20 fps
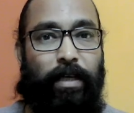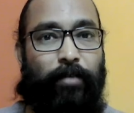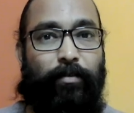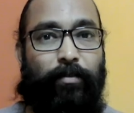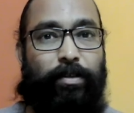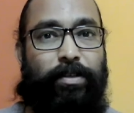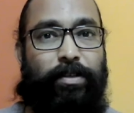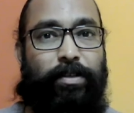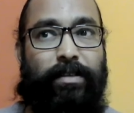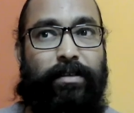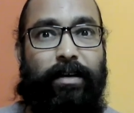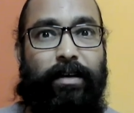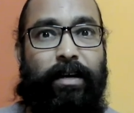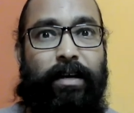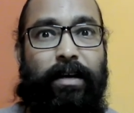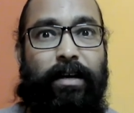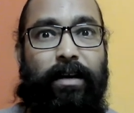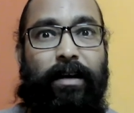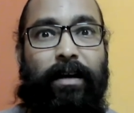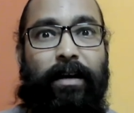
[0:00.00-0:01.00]
just
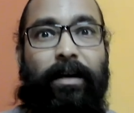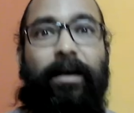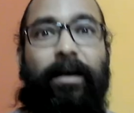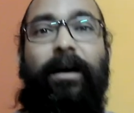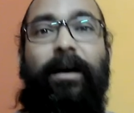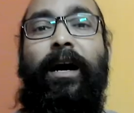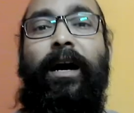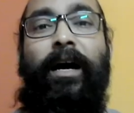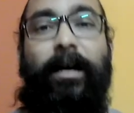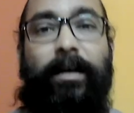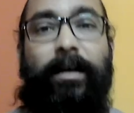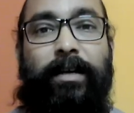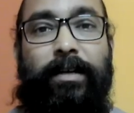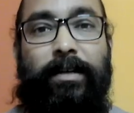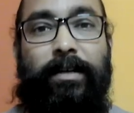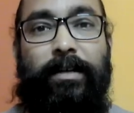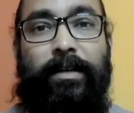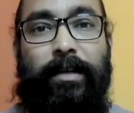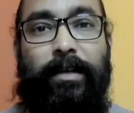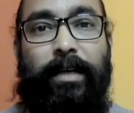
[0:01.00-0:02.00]
a hug
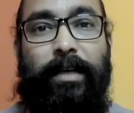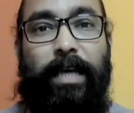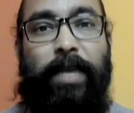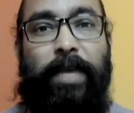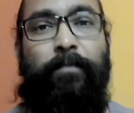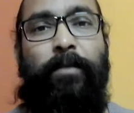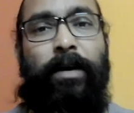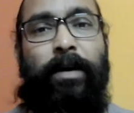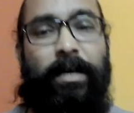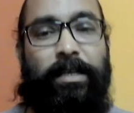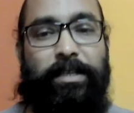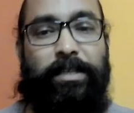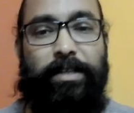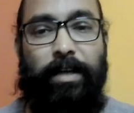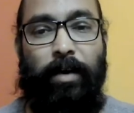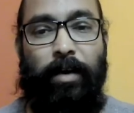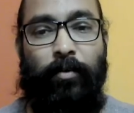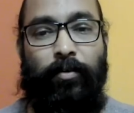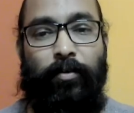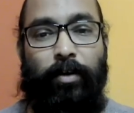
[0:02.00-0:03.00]
emerged
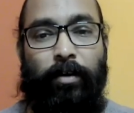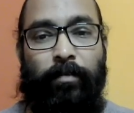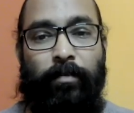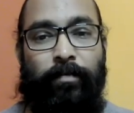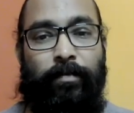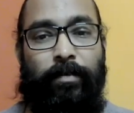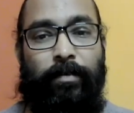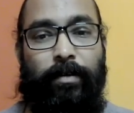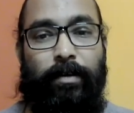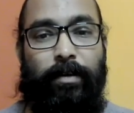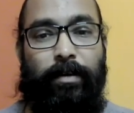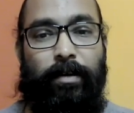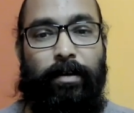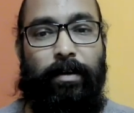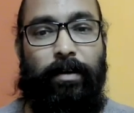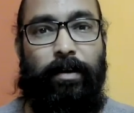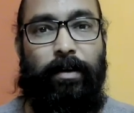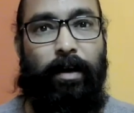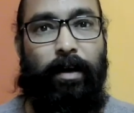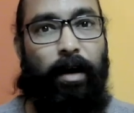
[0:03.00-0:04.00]
out of
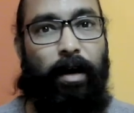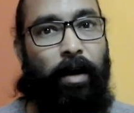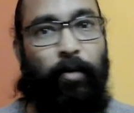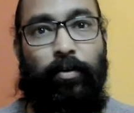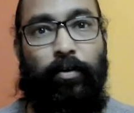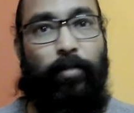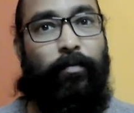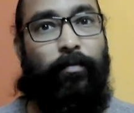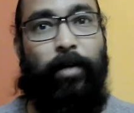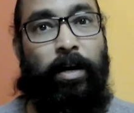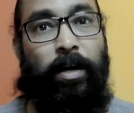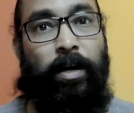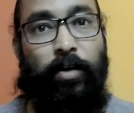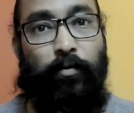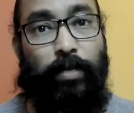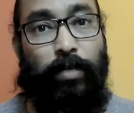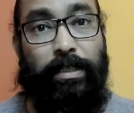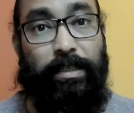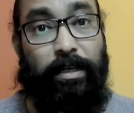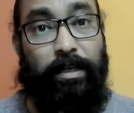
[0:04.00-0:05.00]

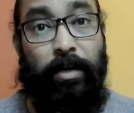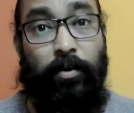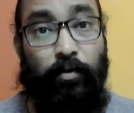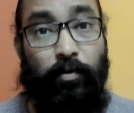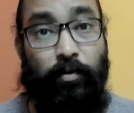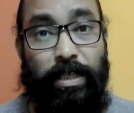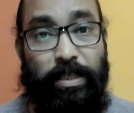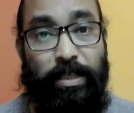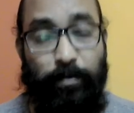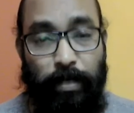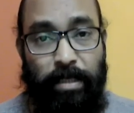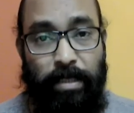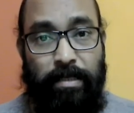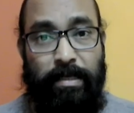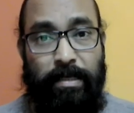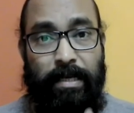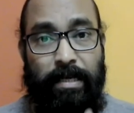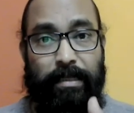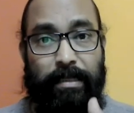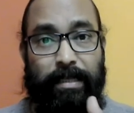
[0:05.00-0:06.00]
congruence. Congruence means
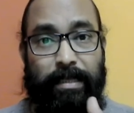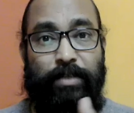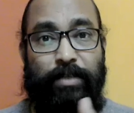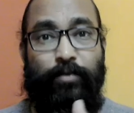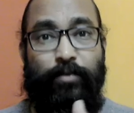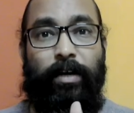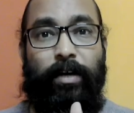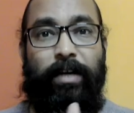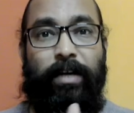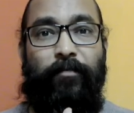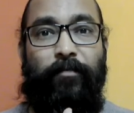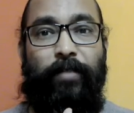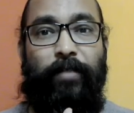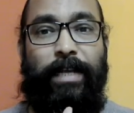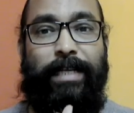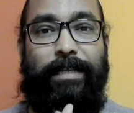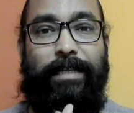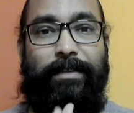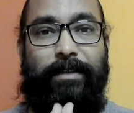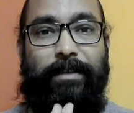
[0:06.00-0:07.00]
there is no
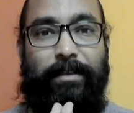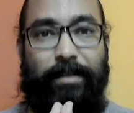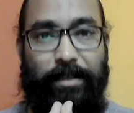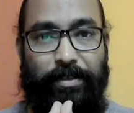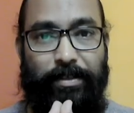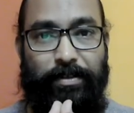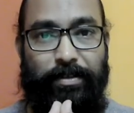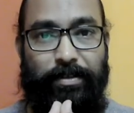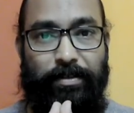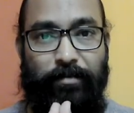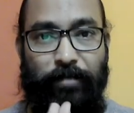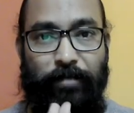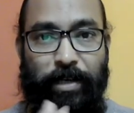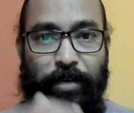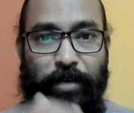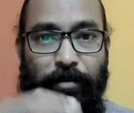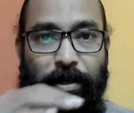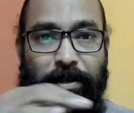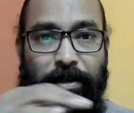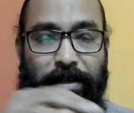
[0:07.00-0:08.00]
conflict in the touch. When
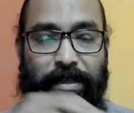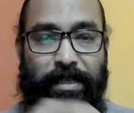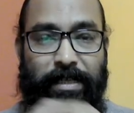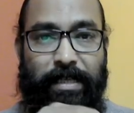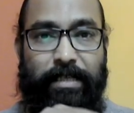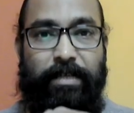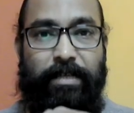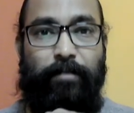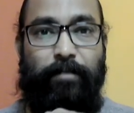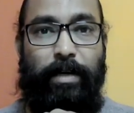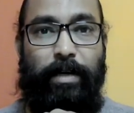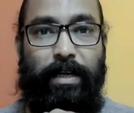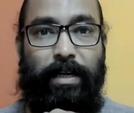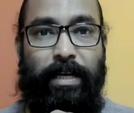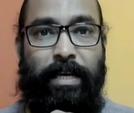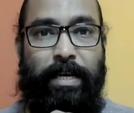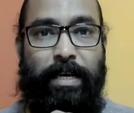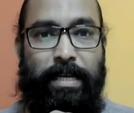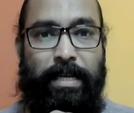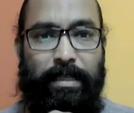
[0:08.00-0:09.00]
you are touching
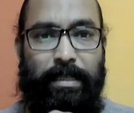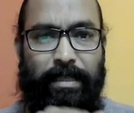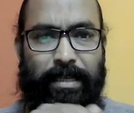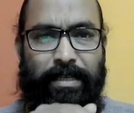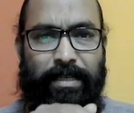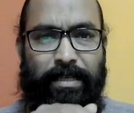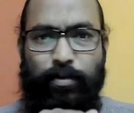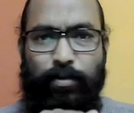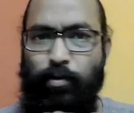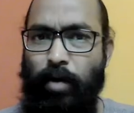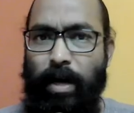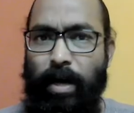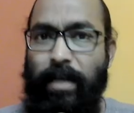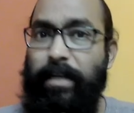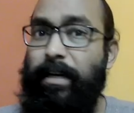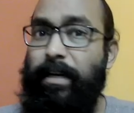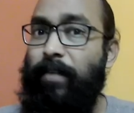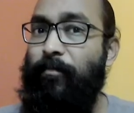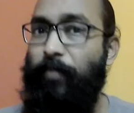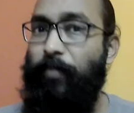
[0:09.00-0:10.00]
somebody, there is no
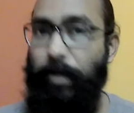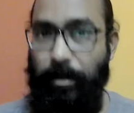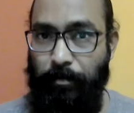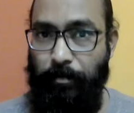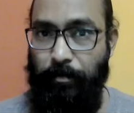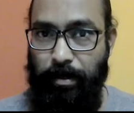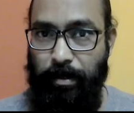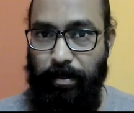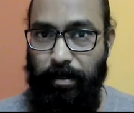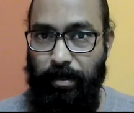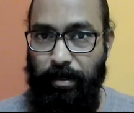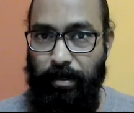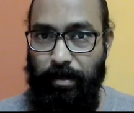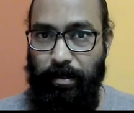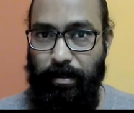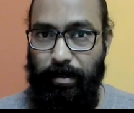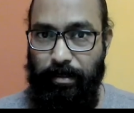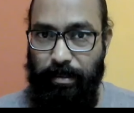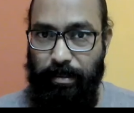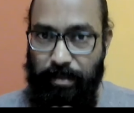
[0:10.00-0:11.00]
uncomfortability.
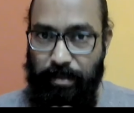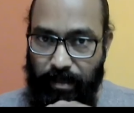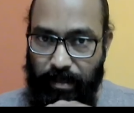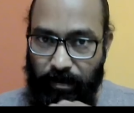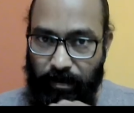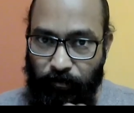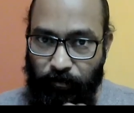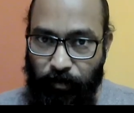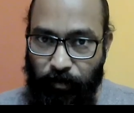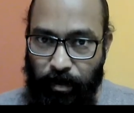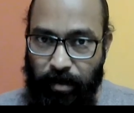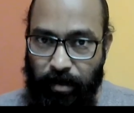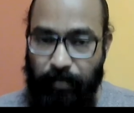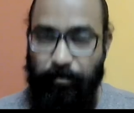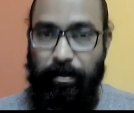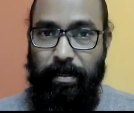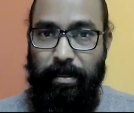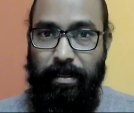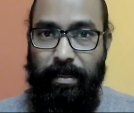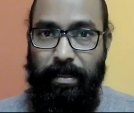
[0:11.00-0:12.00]
There is a
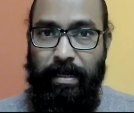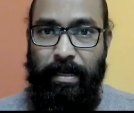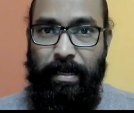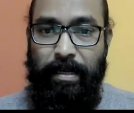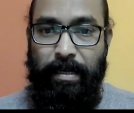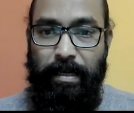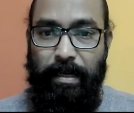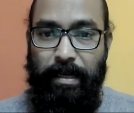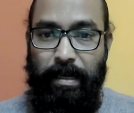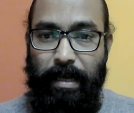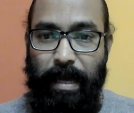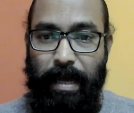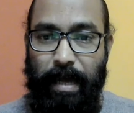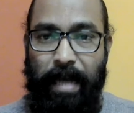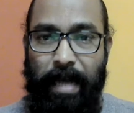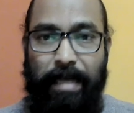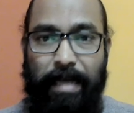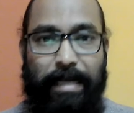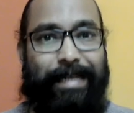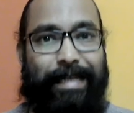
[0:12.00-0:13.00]
comfortability,
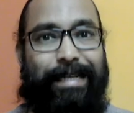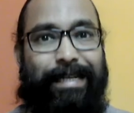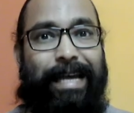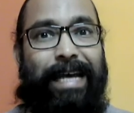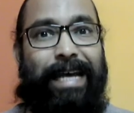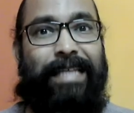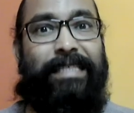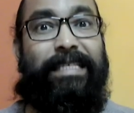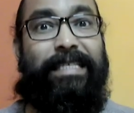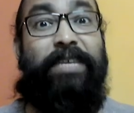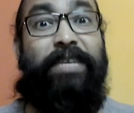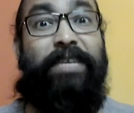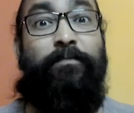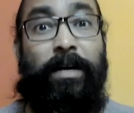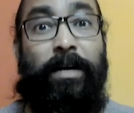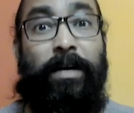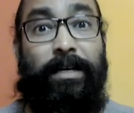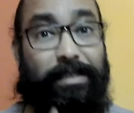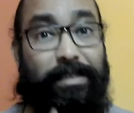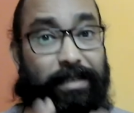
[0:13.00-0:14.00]
and it has
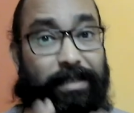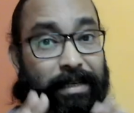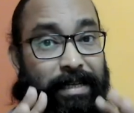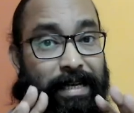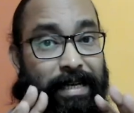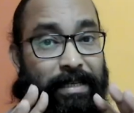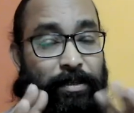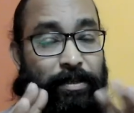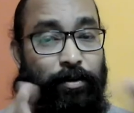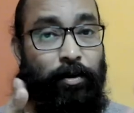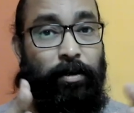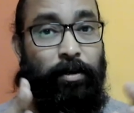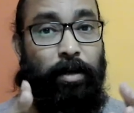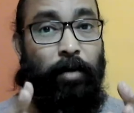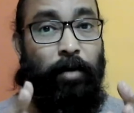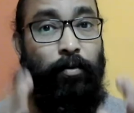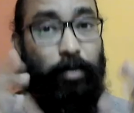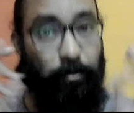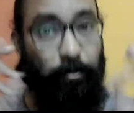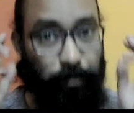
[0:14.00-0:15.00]
emerged. It has not
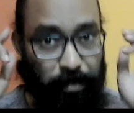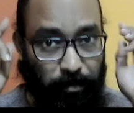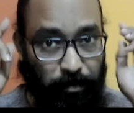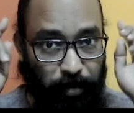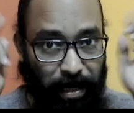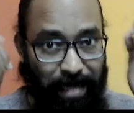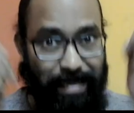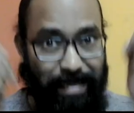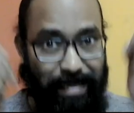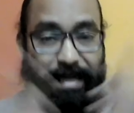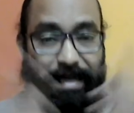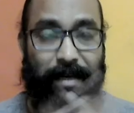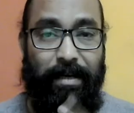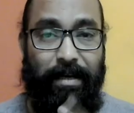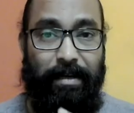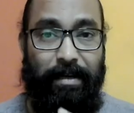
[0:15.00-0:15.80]
out of some idea